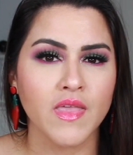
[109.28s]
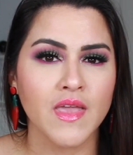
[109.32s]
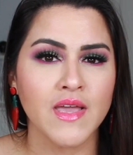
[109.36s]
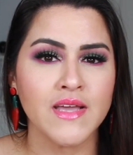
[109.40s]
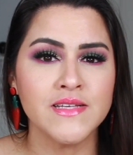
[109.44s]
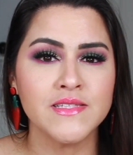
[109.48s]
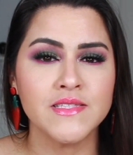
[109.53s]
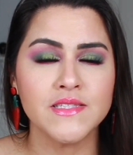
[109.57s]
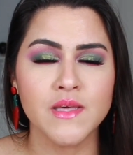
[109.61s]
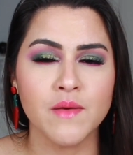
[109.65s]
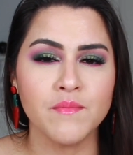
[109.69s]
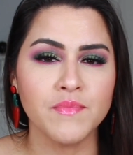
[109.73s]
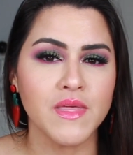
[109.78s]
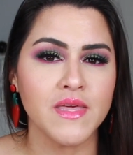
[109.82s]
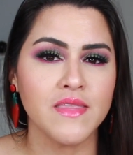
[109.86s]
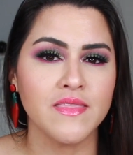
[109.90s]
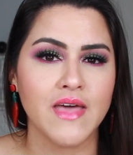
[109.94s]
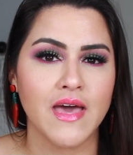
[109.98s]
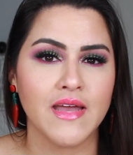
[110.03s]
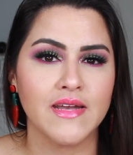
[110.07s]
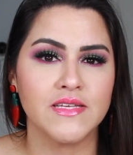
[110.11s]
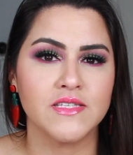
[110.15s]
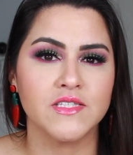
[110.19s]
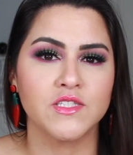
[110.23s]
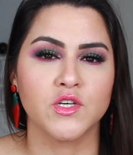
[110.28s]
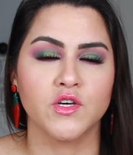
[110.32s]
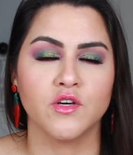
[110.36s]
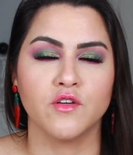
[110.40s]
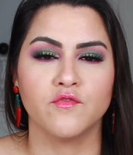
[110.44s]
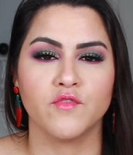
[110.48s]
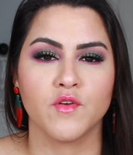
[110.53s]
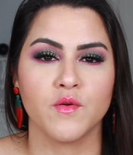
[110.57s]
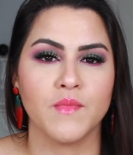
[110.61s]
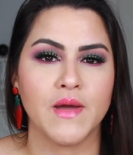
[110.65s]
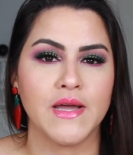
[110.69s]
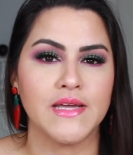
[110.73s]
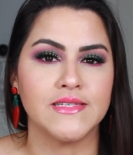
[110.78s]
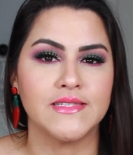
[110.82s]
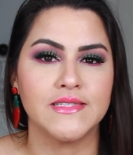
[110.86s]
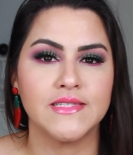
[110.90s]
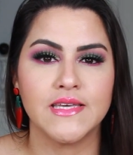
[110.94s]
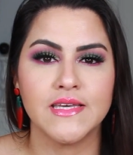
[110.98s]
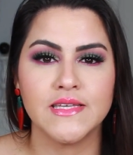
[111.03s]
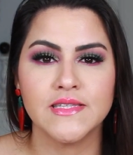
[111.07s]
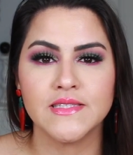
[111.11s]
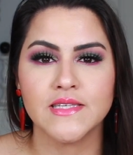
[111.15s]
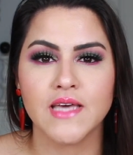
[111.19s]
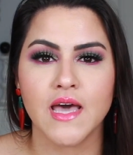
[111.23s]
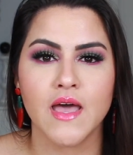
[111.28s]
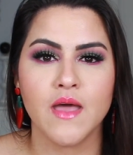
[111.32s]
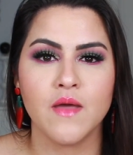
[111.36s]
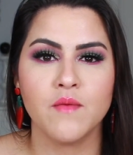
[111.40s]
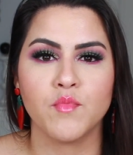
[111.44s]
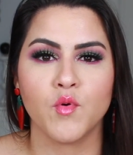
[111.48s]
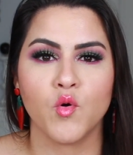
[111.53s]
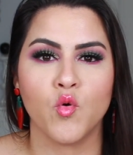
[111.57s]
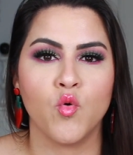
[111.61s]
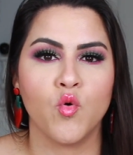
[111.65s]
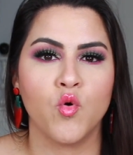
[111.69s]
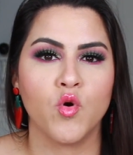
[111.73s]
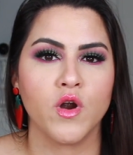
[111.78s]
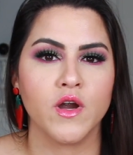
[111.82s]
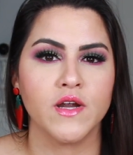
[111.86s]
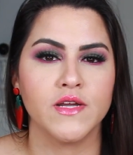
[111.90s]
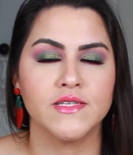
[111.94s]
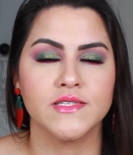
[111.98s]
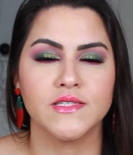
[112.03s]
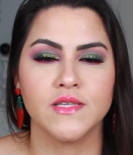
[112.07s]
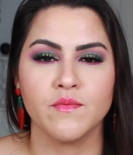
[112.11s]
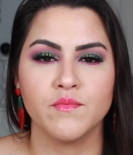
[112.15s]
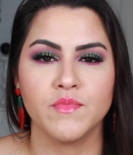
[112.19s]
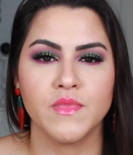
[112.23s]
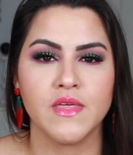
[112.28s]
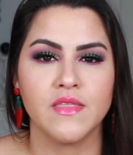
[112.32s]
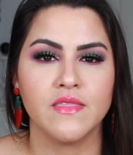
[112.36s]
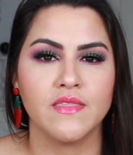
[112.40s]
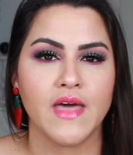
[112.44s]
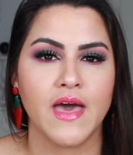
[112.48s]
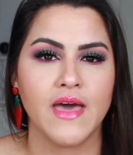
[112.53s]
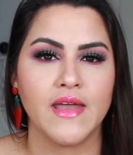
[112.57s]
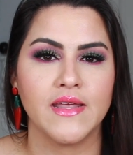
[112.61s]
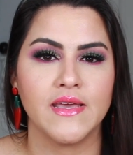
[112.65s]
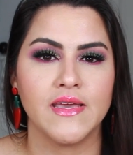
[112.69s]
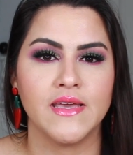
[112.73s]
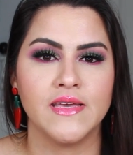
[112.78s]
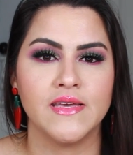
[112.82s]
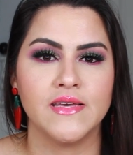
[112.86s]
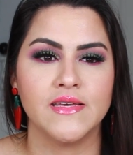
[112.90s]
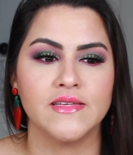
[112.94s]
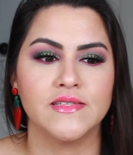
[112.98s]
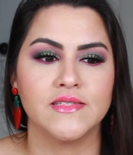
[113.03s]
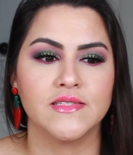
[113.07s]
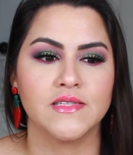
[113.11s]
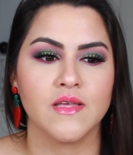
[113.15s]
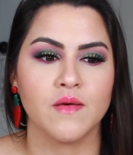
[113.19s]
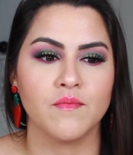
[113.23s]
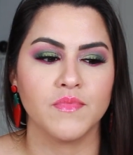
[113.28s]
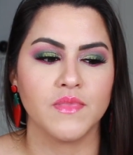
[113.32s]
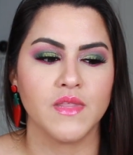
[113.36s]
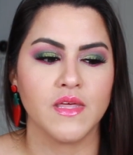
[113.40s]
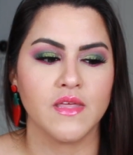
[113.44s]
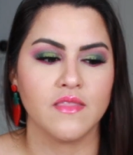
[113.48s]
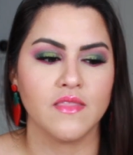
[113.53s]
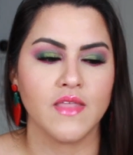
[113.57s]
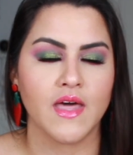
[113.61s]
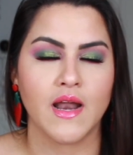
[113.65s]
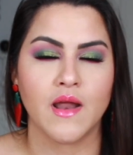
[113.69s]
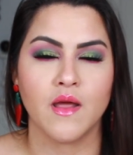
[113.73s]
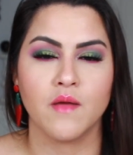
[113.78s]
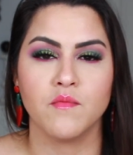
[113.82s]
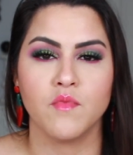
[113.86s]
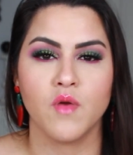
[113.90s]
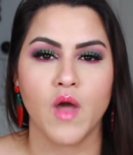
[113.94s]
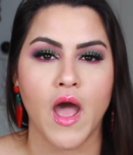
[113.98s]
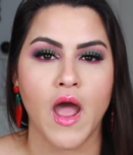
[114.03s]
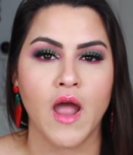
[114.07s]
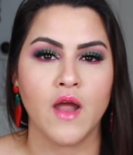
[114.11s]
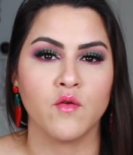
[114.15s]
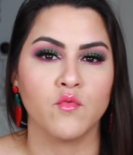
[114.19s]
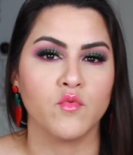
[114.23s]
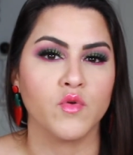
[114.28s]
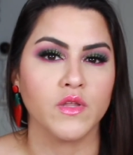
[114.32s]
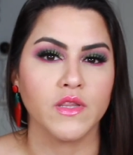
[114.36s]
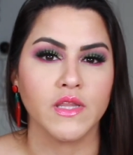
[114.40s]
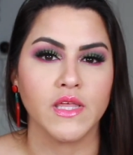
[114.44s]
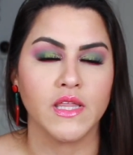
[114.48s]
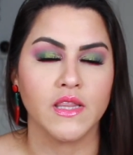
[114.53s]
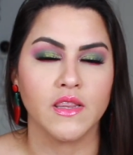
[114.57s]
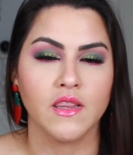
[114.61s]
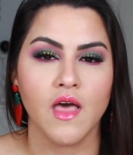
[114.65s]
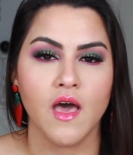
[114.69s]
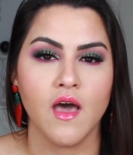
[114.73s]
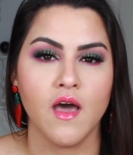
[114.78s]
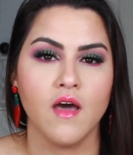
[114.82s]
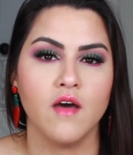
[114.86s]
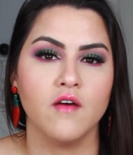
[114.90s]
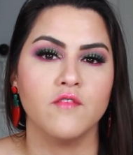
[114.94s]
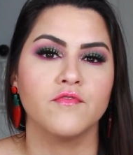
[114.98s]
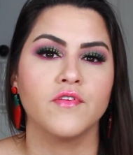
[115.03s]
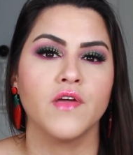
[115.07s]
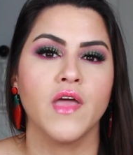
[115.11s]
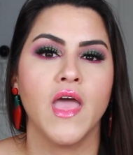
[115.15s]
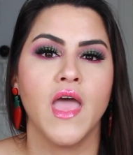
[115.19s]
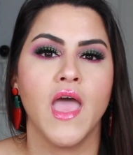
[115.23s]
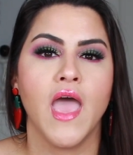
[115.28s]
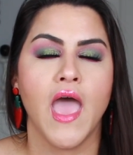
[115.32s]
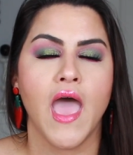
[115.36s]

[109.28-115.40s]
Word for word: is something that is good for my skin type or is something that I really love.